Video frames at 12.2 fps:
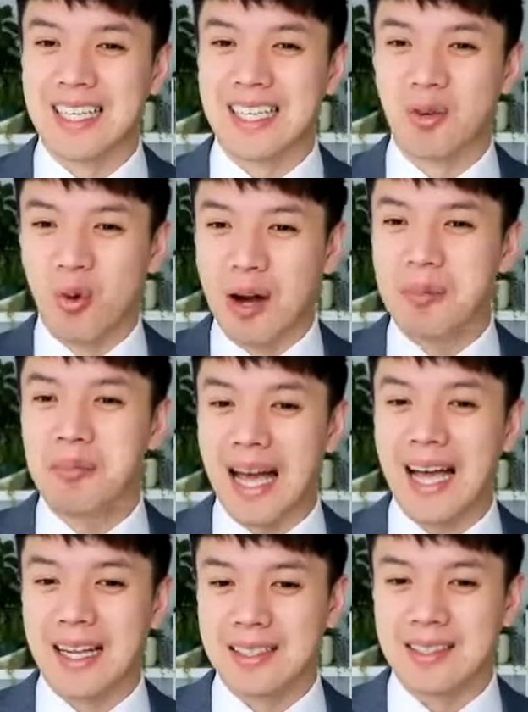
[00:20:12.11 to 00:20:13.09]
One
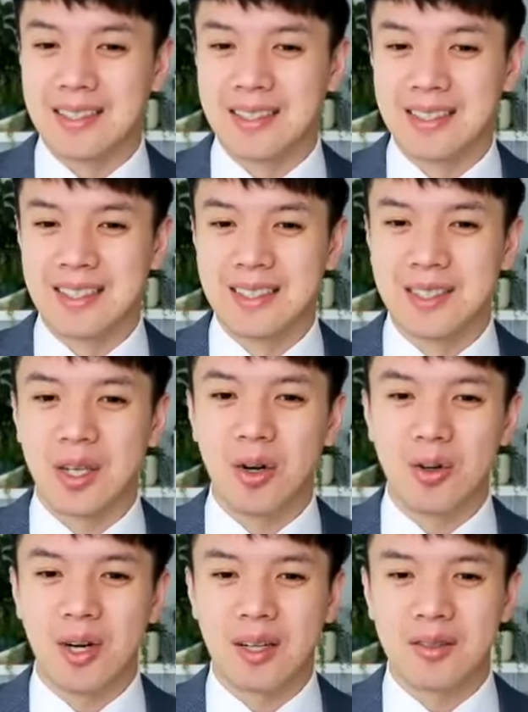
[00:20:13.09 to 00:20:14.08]
man.
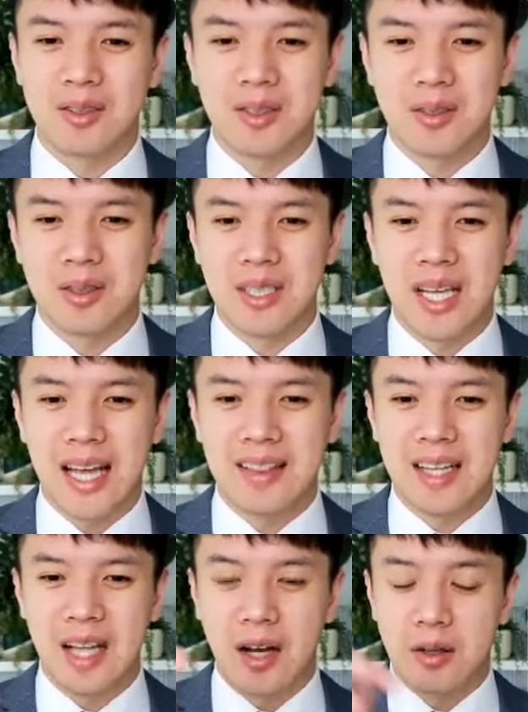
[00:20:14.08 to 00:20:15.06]
So, and
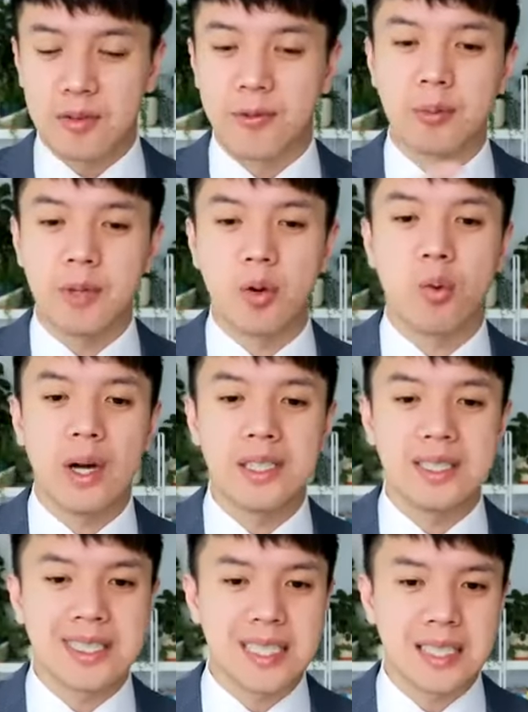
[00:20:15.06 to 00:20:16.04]
then from the
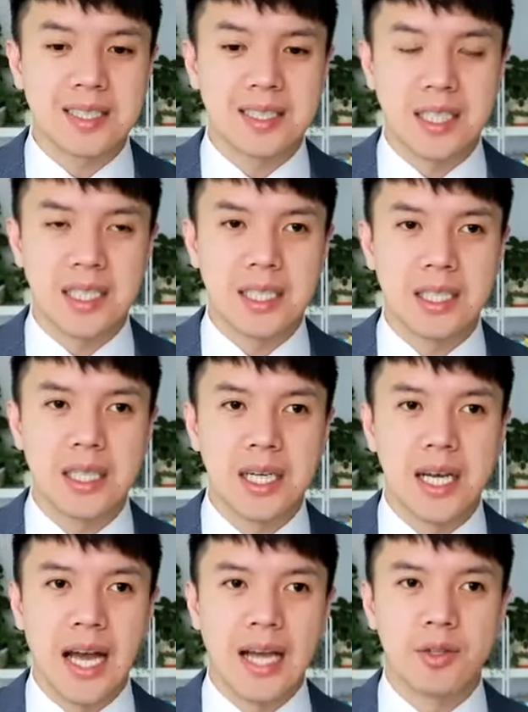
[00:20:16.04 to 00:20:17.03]
160
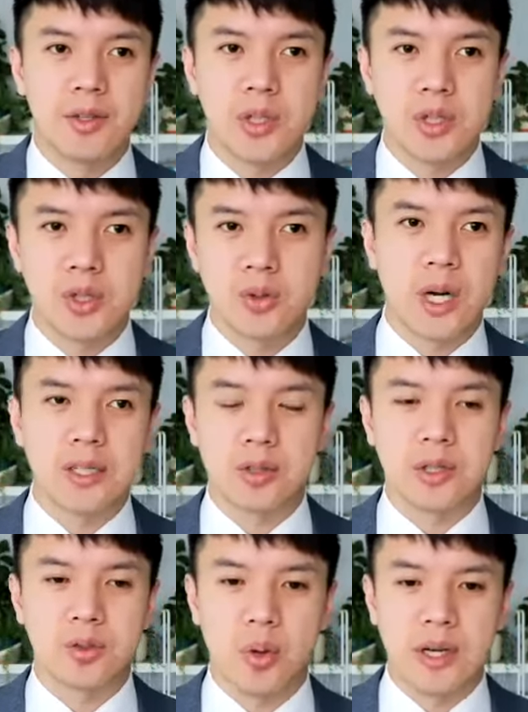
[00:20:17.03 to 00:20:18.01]
and doing
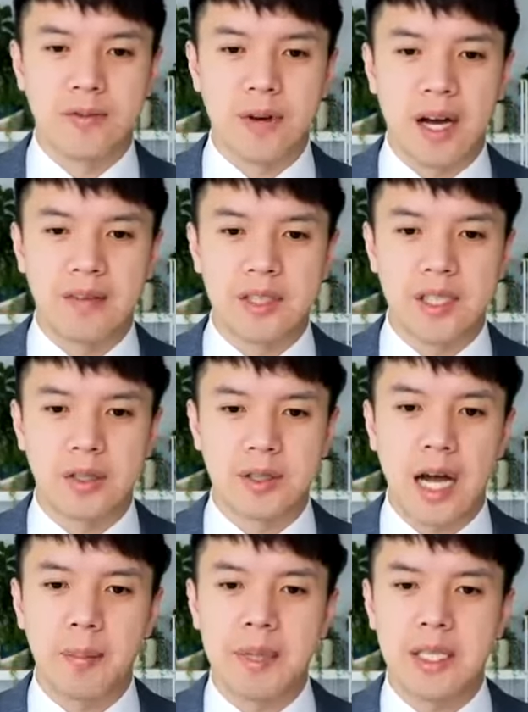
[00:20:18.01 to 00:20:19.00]
225 deals,
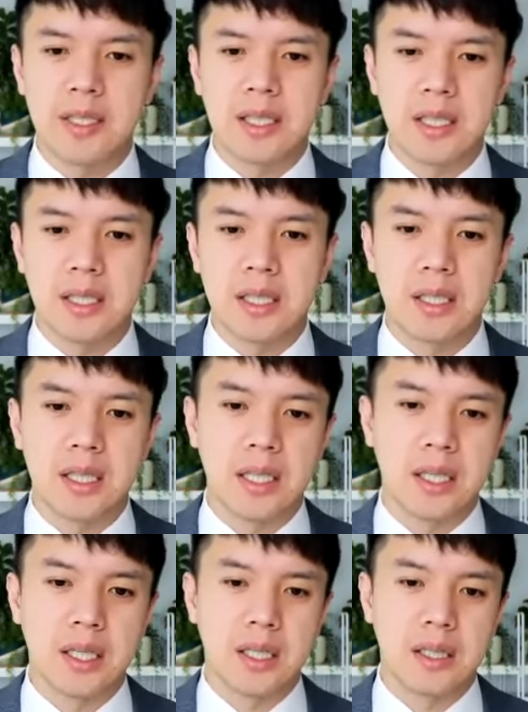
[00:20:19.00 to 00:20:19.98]
how many did
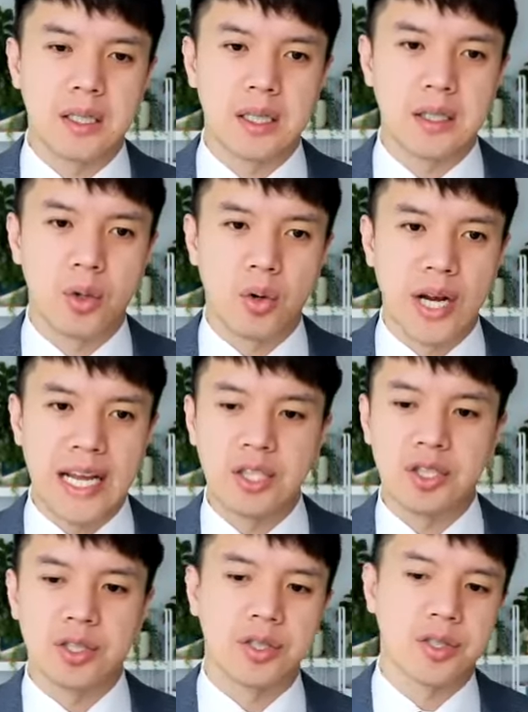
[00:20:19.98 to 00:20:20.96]
your
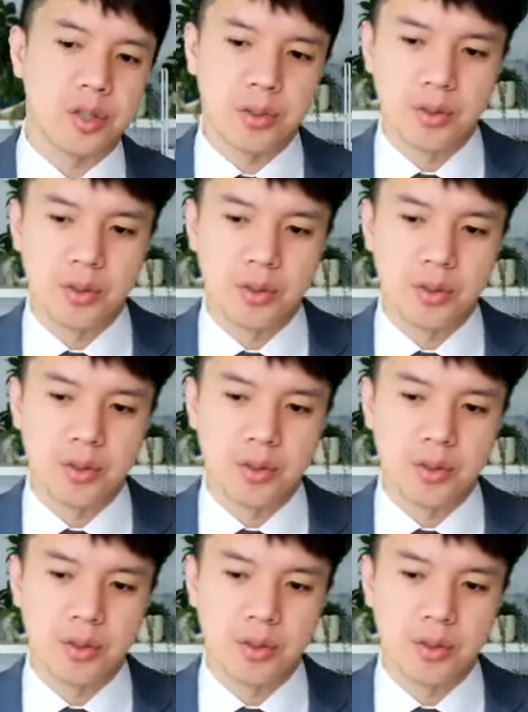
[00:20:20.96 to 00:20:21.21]
agents do?